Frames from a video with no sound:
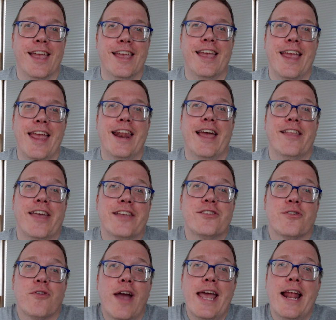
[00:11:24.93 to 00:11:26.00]
and I like
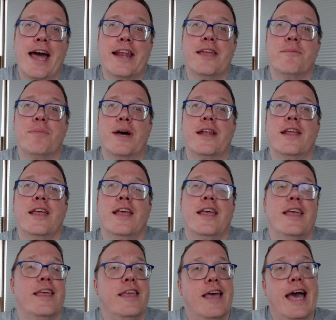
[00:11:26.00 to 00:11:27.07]
to write on it, but
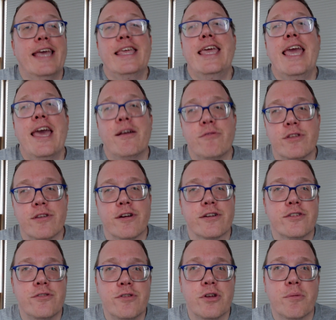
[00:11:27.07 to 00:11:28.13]
I can't with Arc
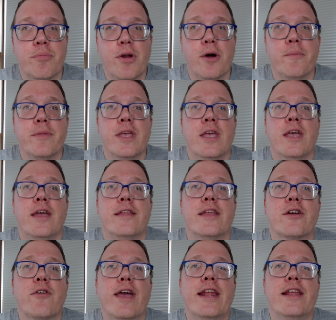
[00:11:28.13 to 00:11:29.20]
Studio Pro.
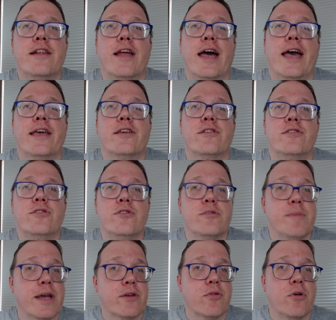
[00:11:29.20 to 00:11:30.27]
Now granted, I could use
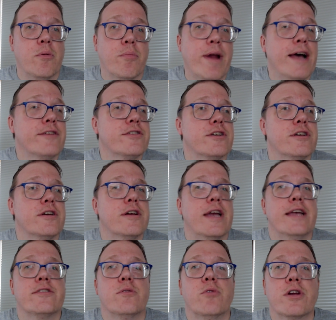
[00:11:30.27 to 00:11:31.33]
my Chrome browser
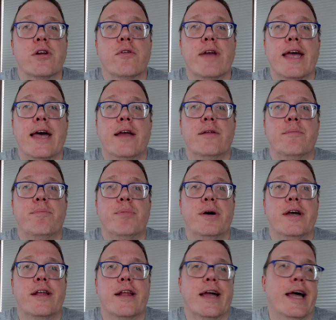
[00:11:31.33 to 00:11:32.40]
as a workaround,
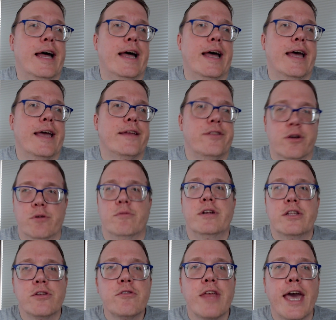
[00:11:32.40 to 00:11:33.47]
but I don't want
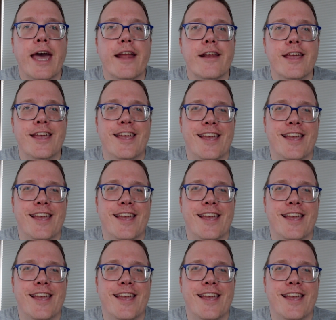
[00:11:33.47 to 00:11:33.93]
to do that.